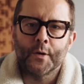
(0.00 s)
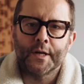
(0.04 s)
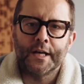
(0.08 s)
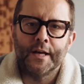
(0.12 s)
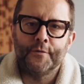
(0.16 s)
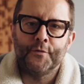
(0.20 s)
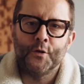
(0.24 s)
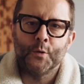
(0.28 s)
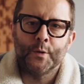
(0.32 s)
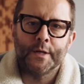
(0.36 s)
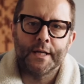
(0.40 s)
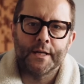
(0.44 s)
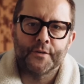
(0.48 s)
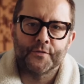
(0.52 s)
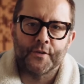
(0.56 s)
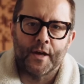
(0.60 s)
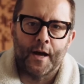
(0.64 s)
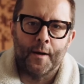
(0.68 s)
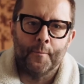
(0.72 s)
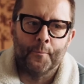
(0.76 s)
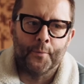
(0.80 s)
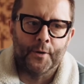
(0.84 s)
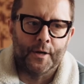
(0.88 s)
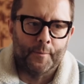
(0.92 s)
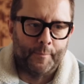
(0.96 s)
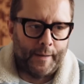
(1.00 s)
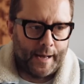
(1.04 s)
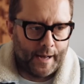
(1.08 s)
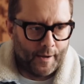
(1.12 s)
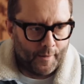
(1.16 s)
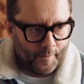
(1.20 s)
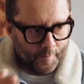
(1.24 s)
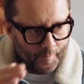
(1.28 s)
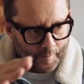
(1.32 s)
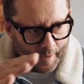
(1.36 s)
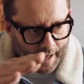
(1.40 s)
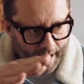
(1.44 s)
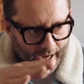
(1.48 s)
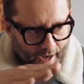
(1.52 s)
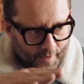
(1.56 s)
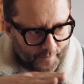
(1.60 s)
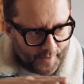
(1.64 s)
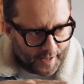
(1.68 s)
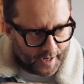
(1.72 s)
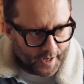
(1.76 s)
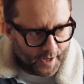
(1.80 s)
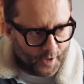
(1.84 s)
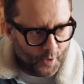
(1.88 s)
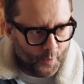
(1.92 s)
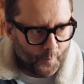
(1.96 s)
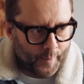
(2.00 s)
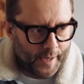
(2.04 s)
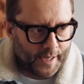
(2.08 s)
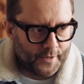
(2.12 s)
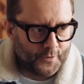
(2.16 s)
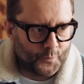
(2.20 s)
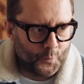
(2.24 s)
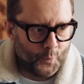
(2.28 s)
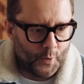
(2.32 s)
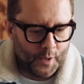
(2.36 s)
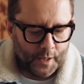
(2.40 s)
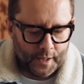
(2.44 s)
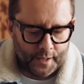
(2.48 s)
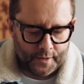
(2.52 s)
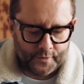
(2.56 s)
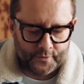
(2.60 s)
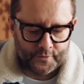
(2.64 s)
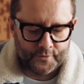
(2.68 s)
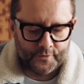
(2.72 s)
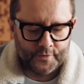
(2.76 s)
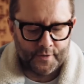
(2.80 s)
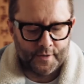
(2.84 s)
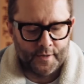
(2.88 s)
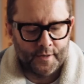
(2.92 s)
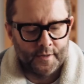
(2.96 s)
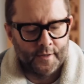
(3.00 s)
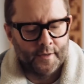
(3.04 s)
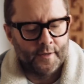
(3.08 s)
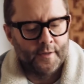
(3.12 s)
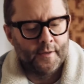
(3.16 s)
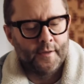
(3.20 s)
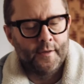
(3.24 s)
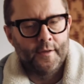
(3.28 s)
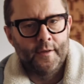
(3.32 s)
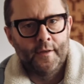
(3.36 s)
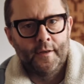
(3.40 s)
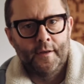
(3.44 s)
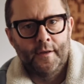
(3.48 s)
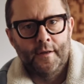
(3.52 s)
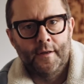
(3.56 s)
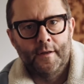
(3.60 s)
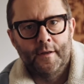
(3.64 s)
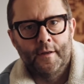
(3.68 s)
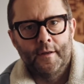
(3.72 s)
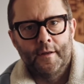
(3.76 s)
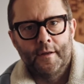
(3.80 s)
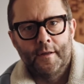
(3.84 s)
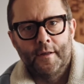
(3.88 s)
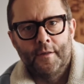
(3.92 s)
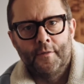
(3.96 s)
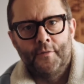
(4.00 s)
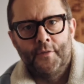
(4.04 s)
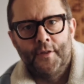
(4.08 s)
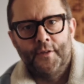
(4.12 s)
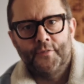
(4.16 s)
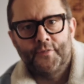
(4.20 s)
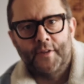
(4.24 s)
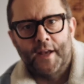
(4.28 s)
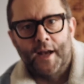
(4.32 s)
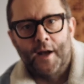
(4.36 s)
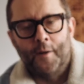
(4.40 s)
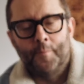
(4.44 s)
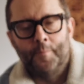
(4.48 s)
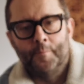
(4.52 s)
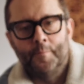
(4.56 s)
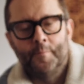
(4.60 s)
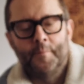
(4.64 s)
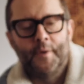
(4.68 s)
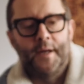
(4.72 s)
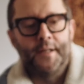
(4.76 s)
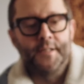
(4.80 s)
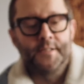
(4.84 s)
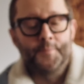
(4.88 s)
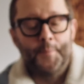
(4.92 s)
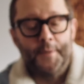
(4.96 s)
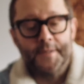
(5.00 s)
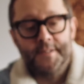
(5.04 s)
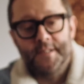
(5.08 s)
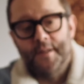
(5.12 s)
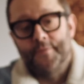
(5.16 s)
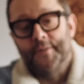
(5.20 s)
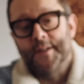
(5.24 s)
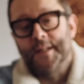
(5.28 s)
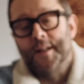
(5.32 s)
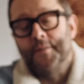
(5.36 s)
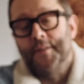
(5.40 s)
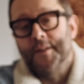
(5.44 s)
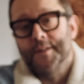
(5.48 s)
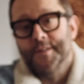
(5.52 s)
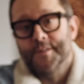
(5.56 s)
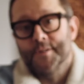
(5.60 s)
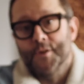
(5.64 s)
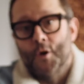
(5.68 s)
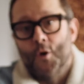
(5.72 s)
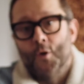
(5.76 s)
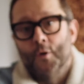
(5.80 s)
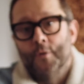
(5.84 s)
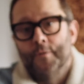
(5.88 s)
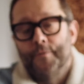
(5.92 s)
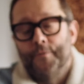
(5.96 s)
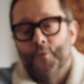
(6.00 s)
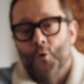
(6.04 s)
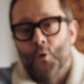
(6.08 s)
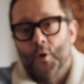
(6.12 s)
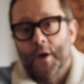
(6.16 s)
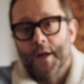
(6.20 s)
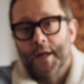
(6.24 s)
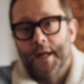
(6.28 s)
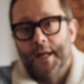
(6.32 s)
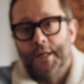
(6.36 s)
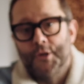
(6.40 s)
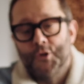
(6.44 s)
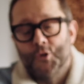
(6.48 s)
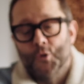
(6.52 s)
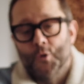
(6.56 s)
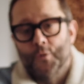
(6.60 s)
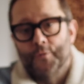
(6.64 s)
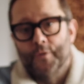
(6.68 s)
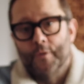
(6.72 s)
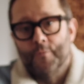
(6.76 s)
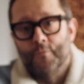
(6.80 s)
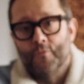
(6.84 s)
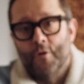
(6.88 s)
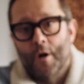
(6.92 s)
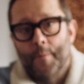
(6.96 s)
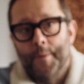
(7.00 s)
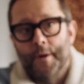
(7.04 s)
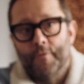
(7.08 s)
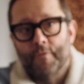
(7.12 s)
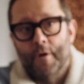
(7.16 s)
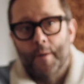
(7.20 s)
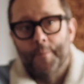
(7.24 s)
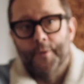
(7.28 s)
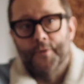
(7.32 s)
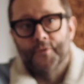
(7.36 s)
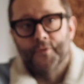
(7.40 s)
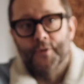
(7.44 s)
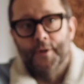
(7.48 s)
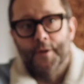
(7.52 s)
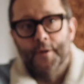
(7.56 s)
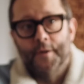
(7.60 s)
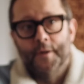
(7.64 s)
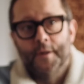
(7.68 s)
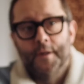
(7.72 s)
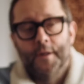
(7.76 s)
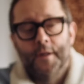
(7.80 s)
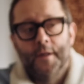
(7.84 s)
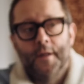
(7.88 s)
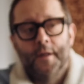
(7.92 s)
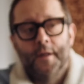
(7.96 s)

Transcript: I'll give you an example about how that low bass works. This album, and specifically this song, Fallen Angel from Robbie Robertson,